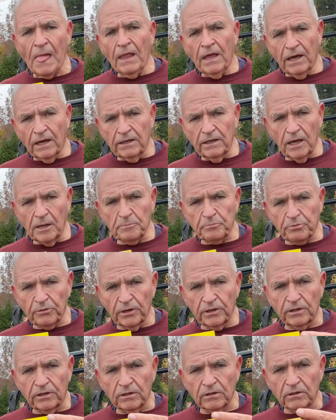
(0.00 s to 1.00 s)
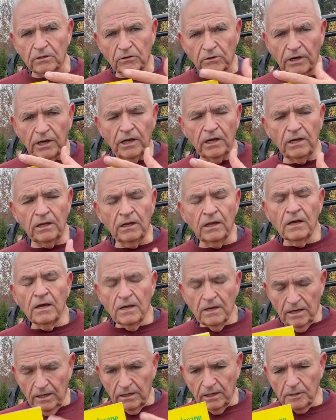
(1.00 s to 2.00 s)
And then print the green
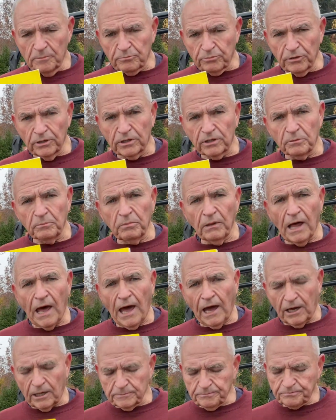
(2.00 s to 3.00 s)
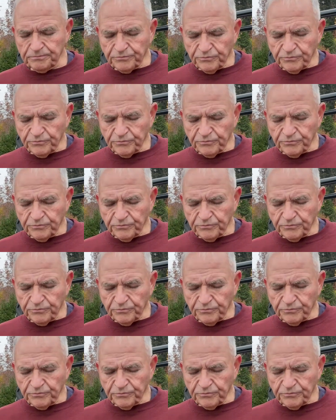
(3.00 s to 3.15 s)
and then print the black.